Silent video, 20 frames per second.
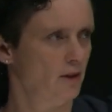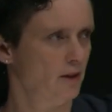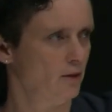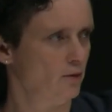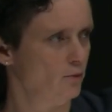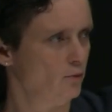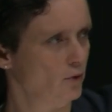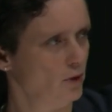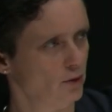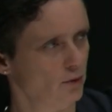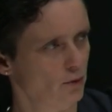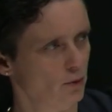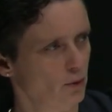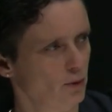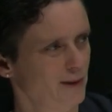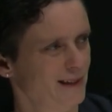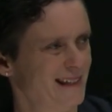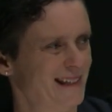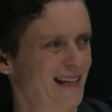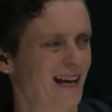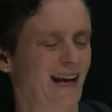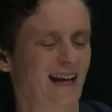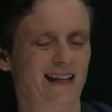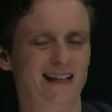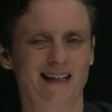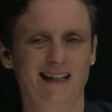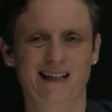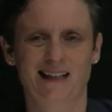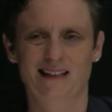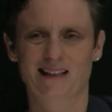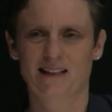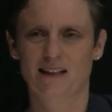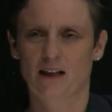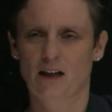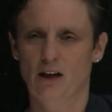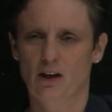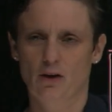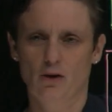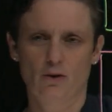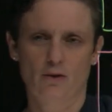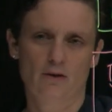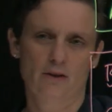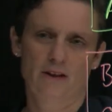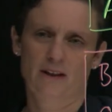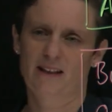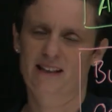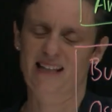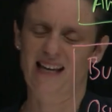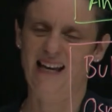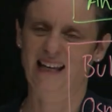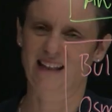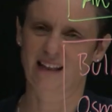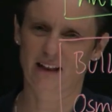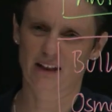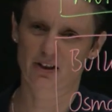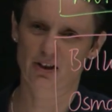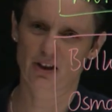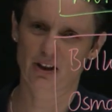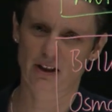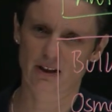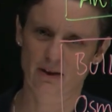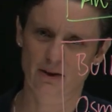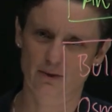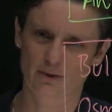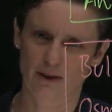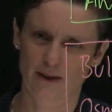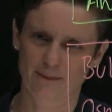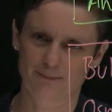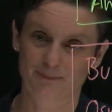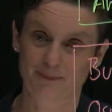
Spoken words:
guanylyl cyclase, or this NHE3.